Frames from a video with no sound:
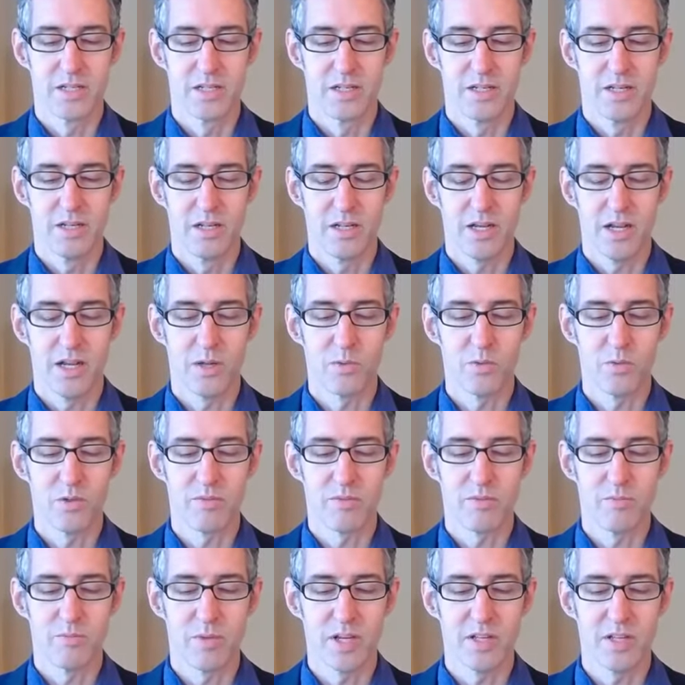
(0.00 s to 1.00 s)
And with
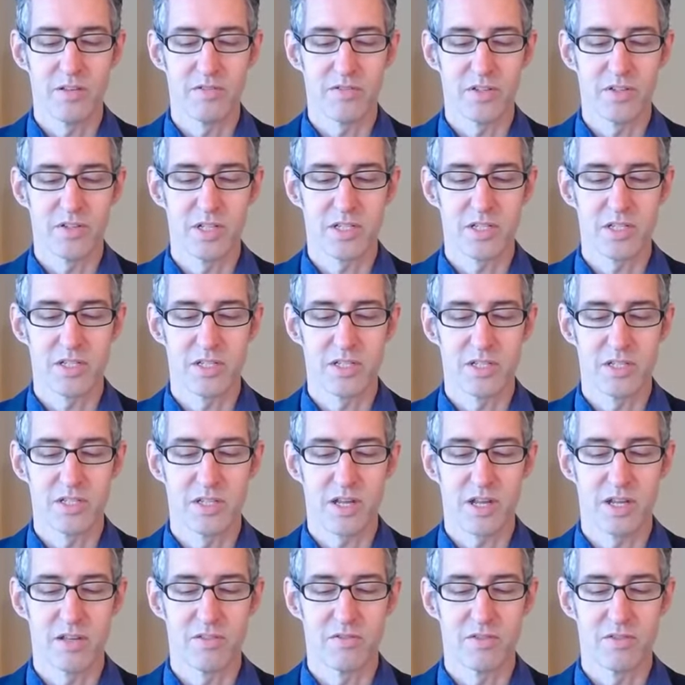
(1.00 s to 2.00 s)
mindfulness, instead
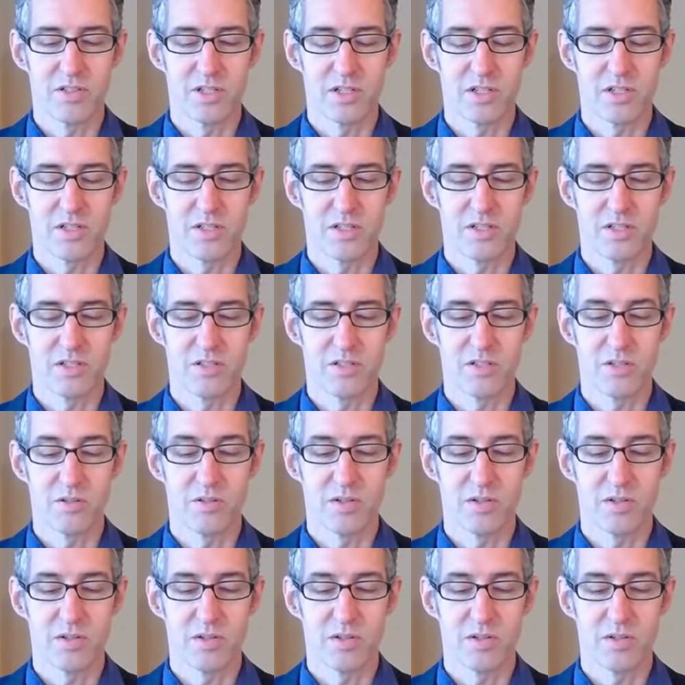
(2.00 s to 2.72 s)
of just tuning